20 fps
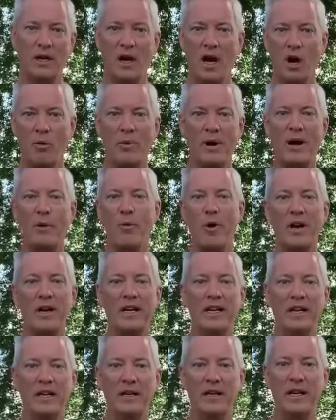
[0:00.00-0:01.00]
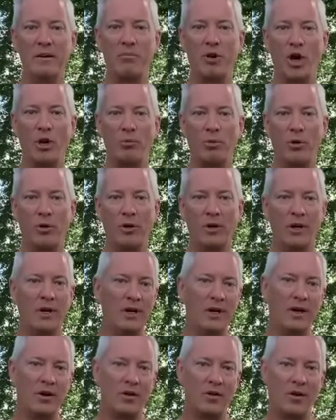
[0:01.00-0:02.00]
Oh, but I want it in purple,
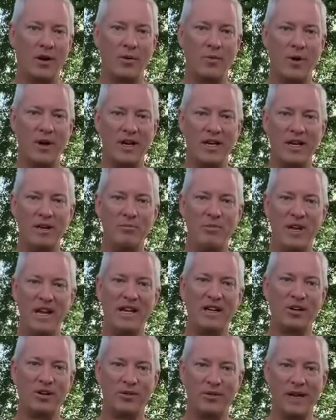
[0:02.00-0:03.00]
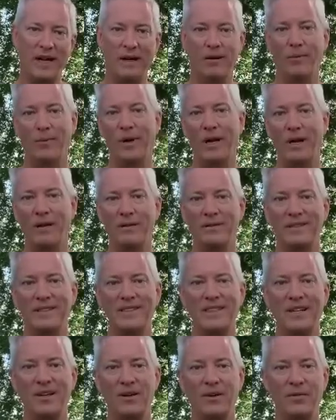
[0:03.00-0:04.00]
or I want it in pink or red. Well,
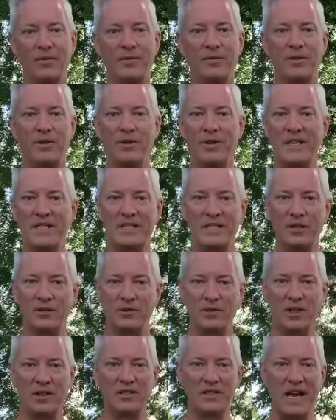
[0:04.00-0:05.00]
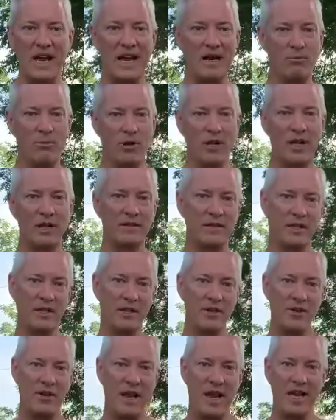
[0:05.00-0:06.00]
there is no such animal out there.
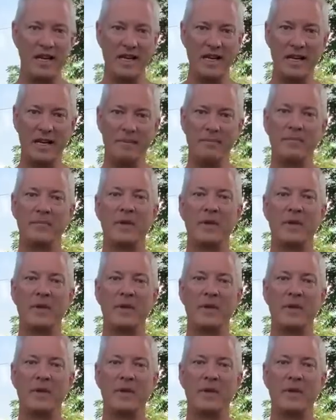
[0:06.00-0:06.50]
You can't get it.